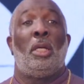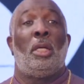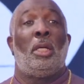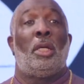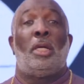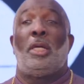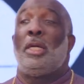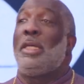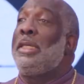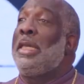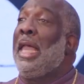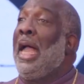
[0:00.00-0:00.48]

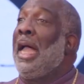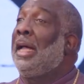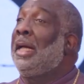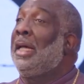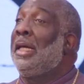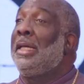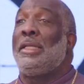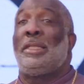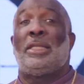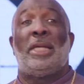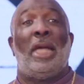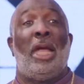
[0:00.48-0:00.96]
could not
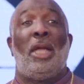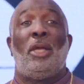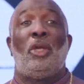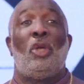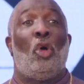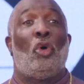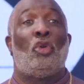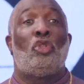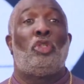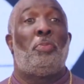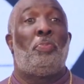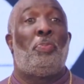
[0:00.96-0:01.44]
contain
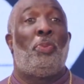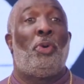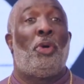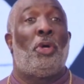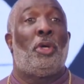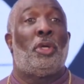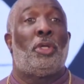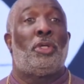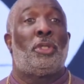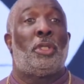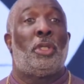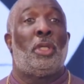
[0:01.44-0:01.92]
those
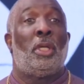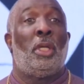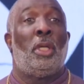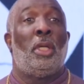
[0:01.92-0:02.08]
books.